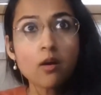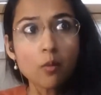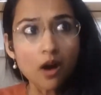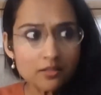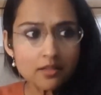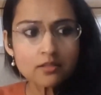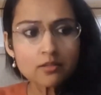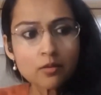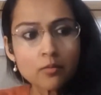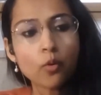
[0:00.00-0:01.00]
Why is that
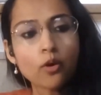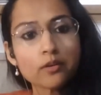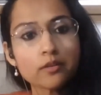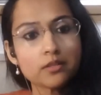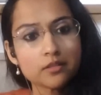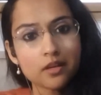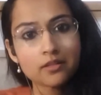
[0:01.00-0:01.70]
so important these days?